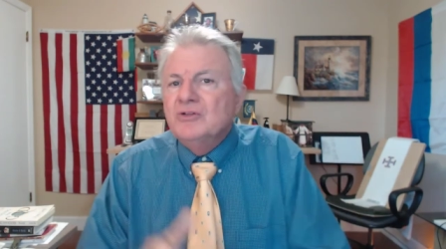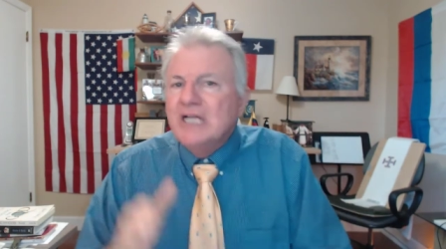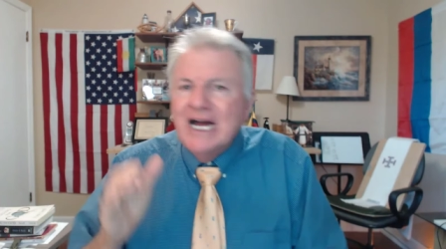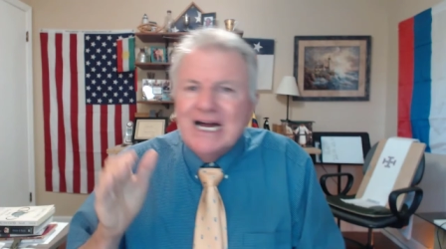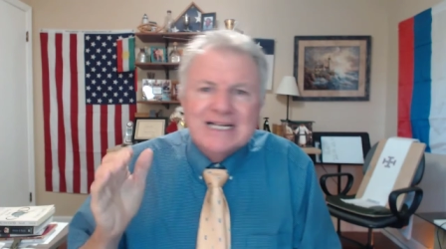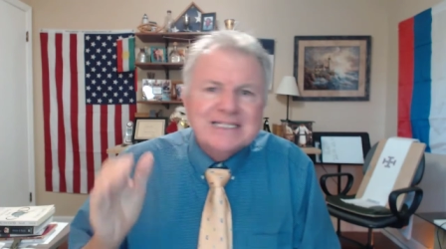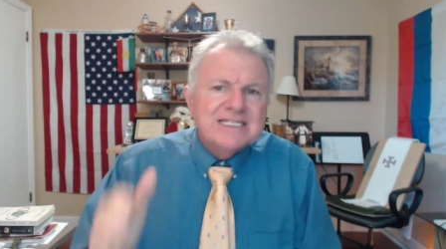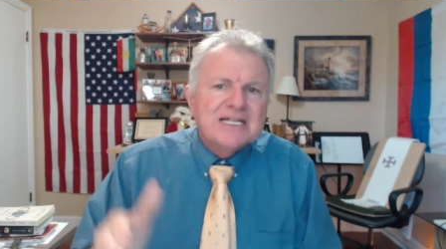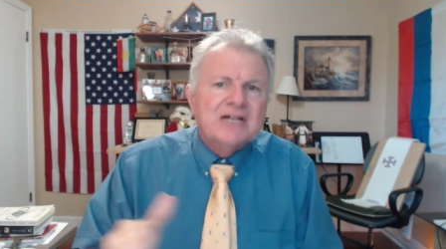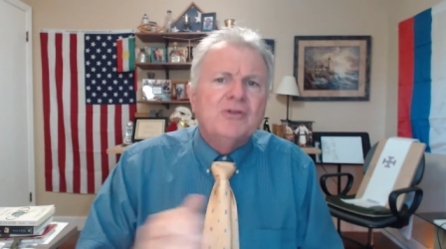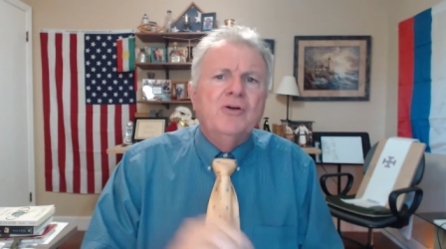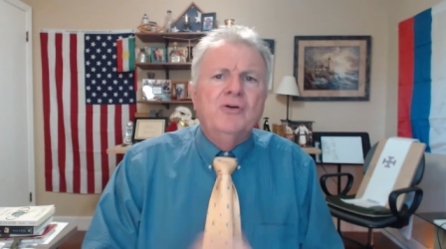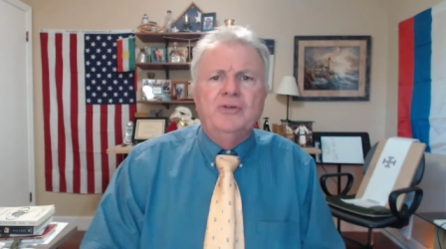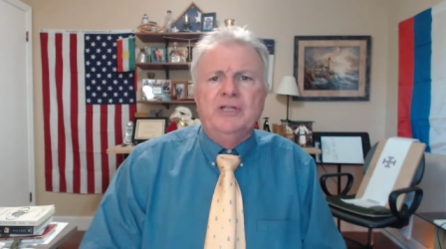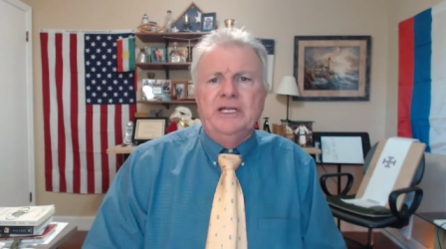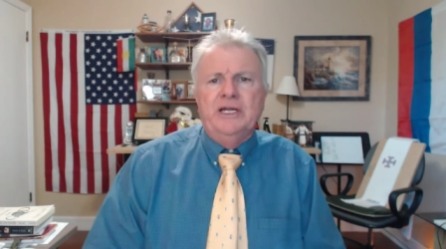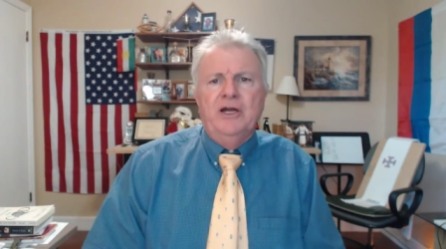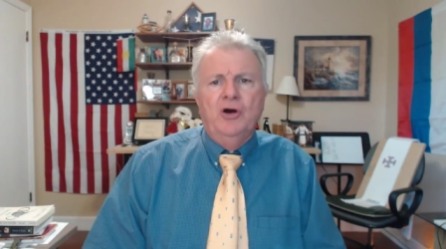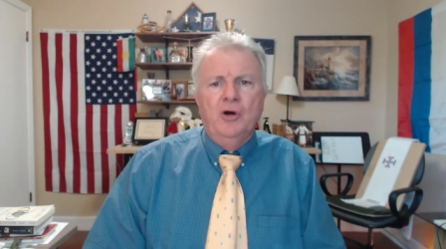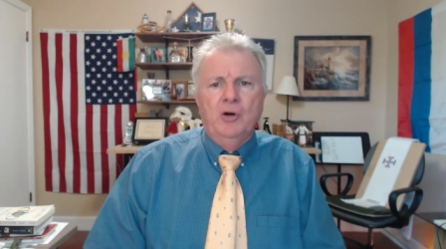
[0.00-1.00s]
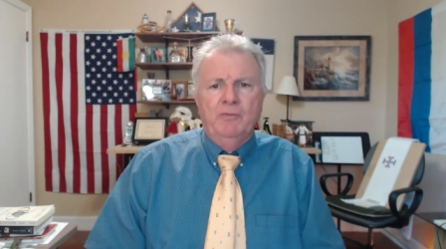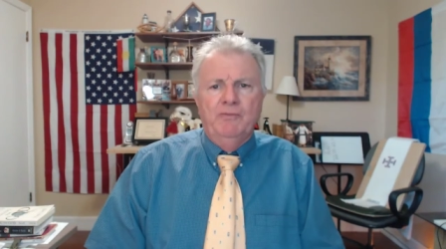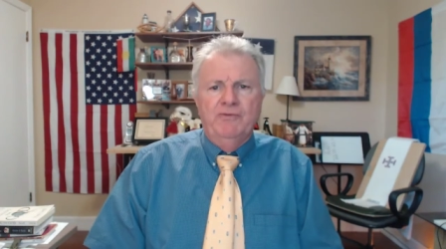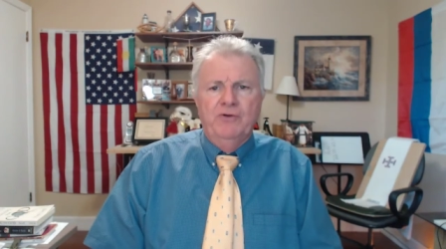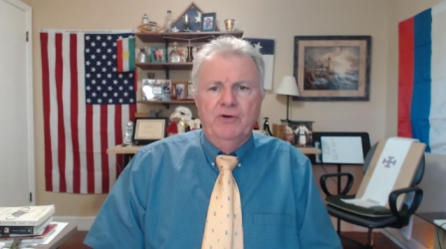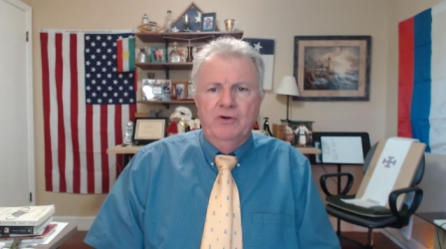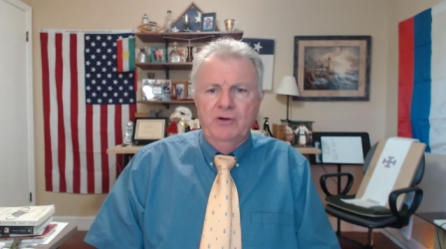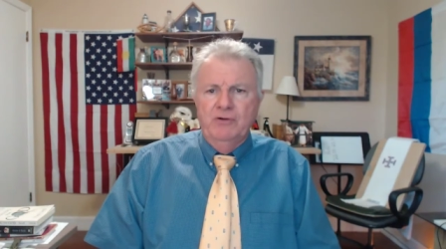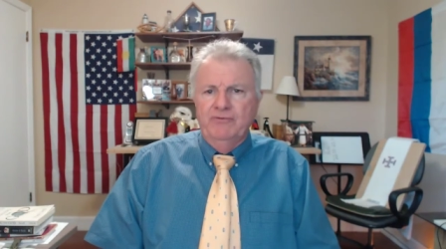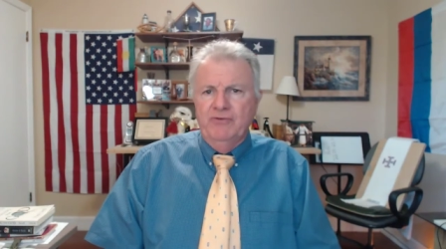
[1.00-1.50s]
God's our only hope,
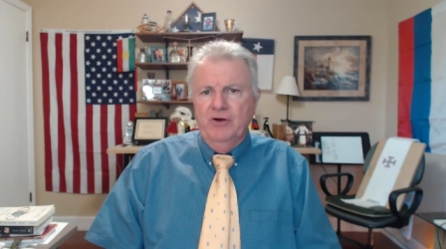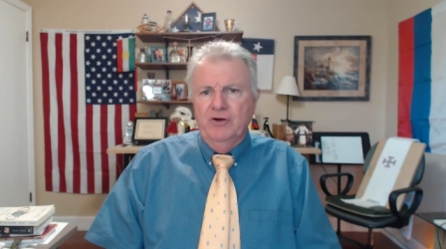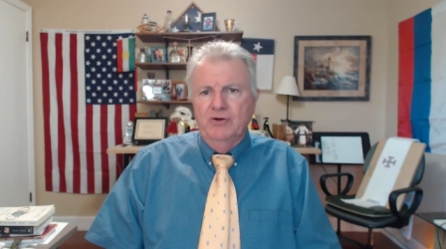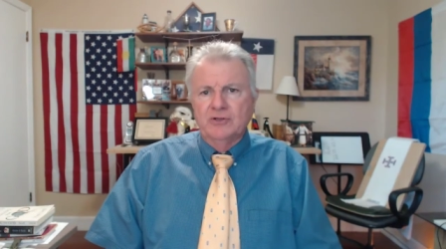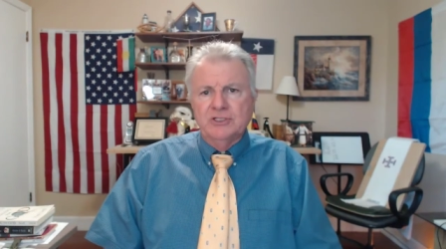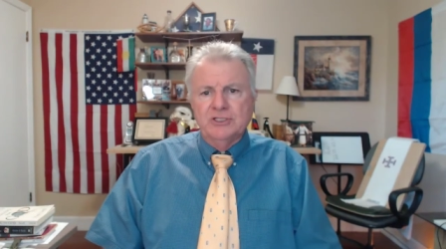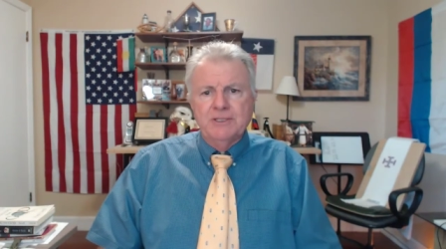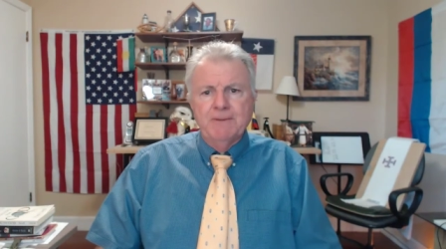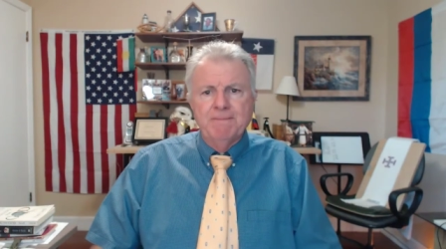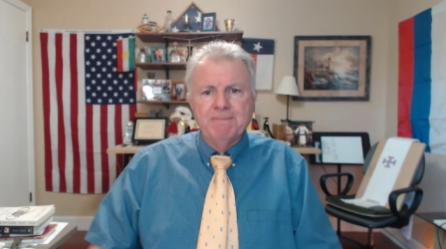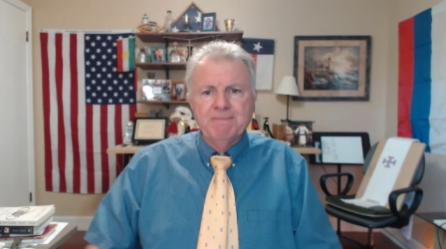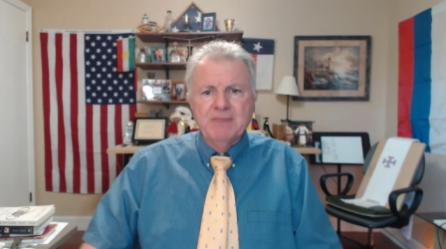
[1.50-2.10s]
folks.